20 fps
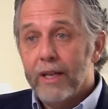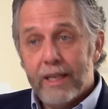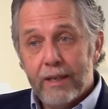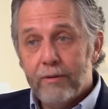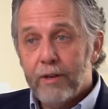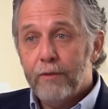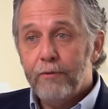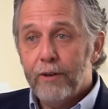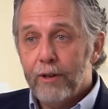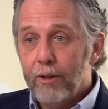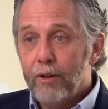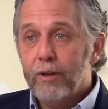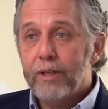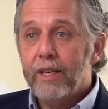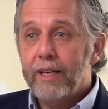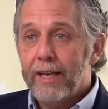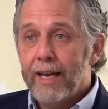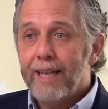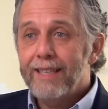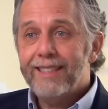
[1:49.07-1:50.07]
Even if you're
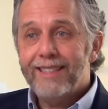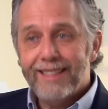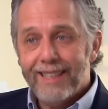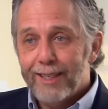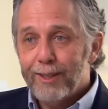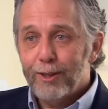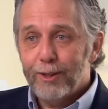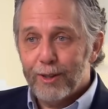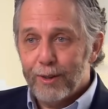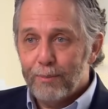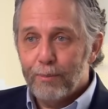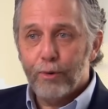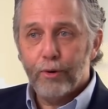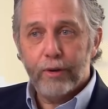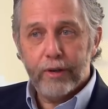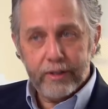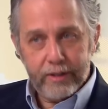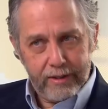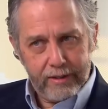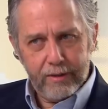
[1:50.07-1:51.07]
looking at singleton
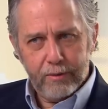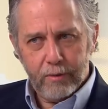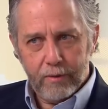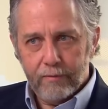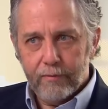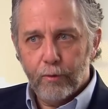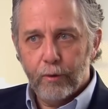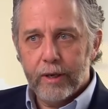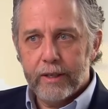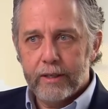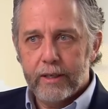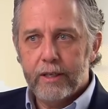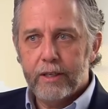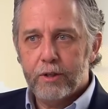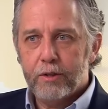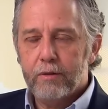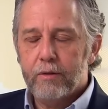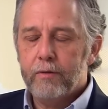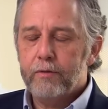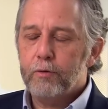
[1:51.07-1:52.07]
births to avoid the
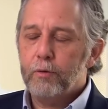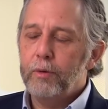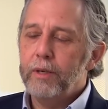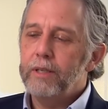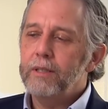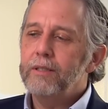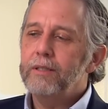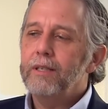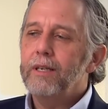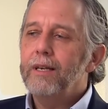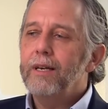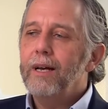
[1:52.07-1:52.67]
issue of twins,